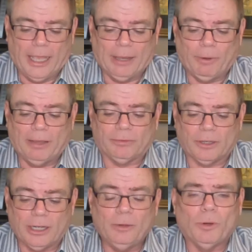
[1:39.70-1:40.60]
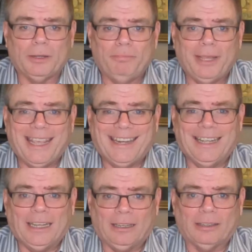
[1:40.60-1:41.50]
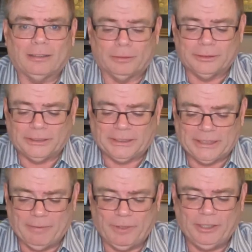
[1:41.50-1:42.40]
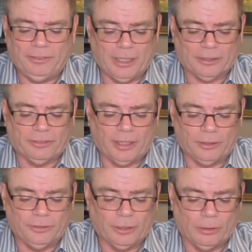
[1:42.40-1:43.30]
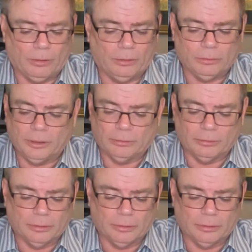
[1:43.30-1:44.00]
and we had 31 pending, 76 that are sold.